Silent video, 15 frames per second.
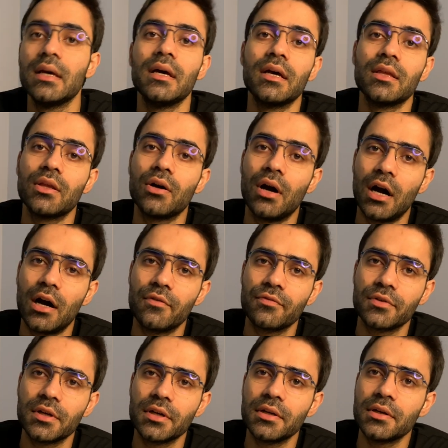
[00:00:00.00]
Now,
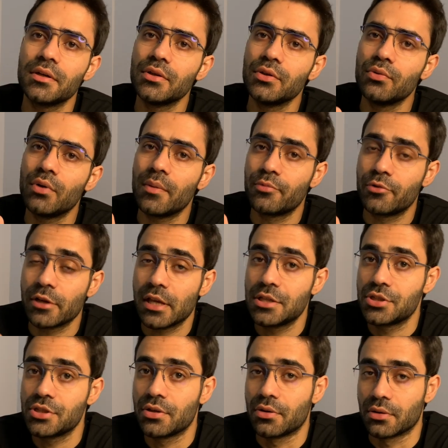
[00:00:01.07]
after you are pretty
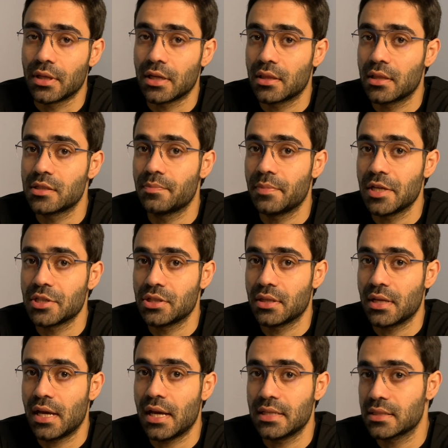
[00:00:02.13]
sure that this patient
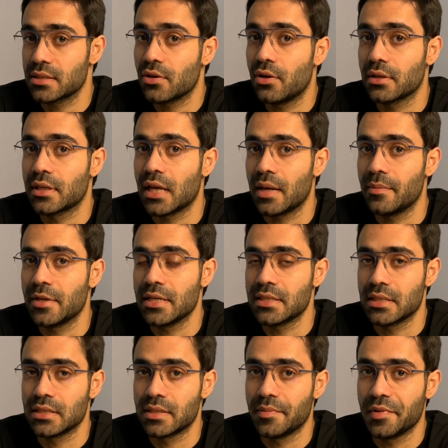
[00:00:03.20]
has got diabetes
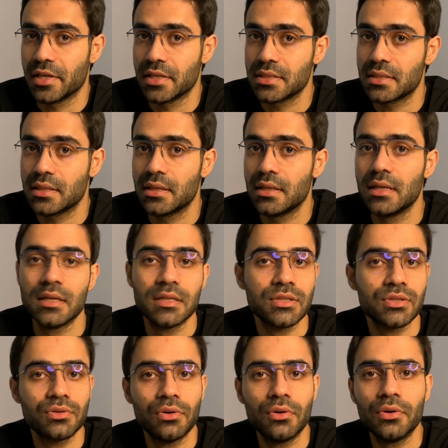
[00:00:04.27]
insipidus,
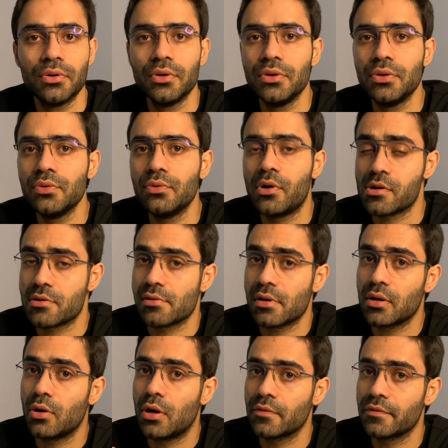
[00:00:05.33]
so you order a
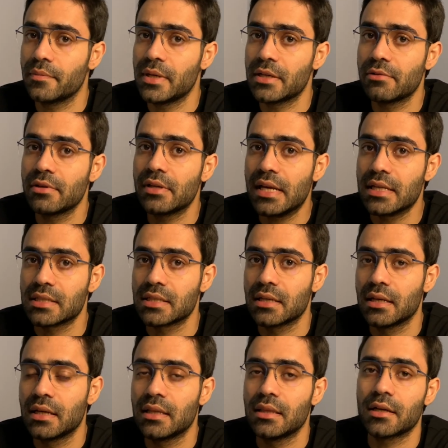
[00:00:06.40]
confirmatory test.
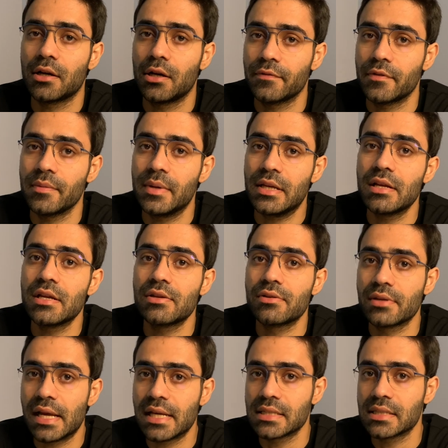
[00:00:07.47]
The confirmatory
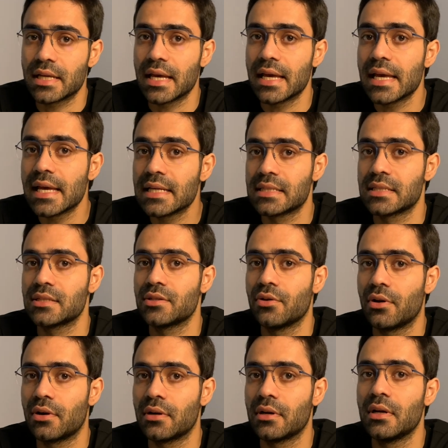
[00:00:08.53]
test is
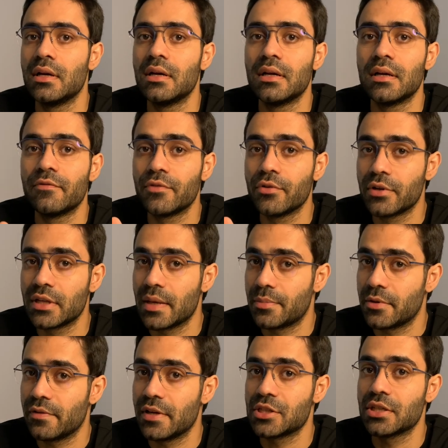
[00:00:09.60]
your fluid
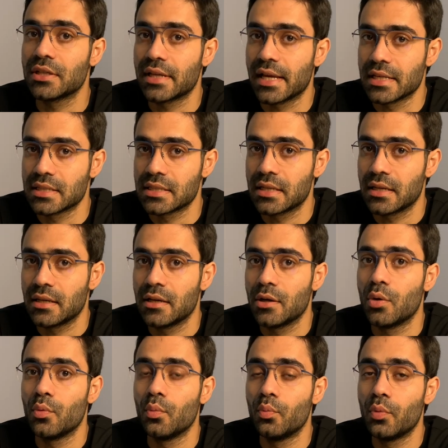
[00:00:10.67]
deprivation test
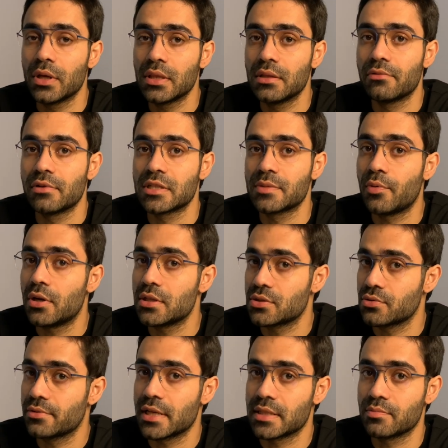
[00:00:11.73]
with response
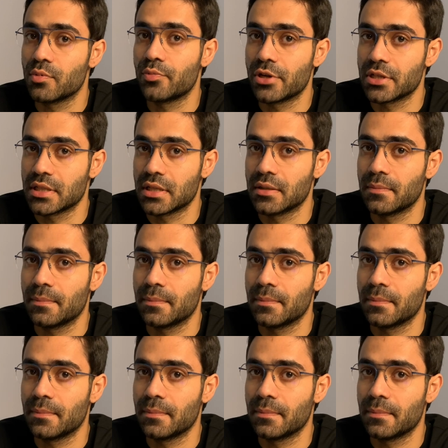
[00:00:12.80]
to desmopressin.